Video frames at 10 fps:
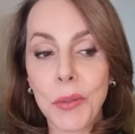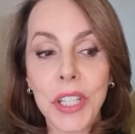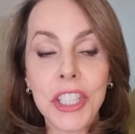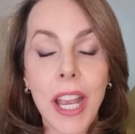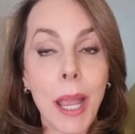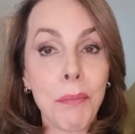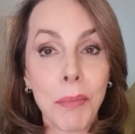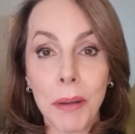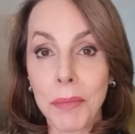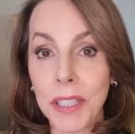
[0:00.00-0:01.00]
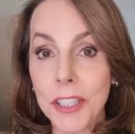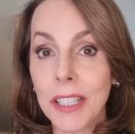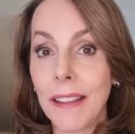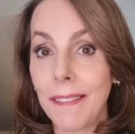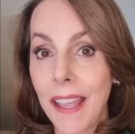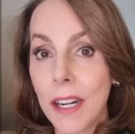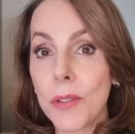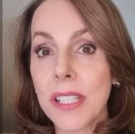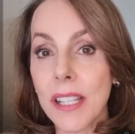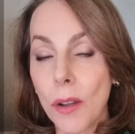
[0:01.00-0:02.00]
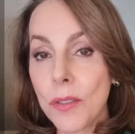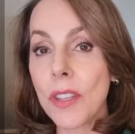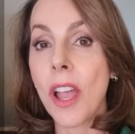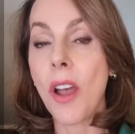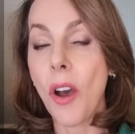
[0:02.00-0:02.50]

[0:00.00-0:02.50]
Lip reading: in which I published their results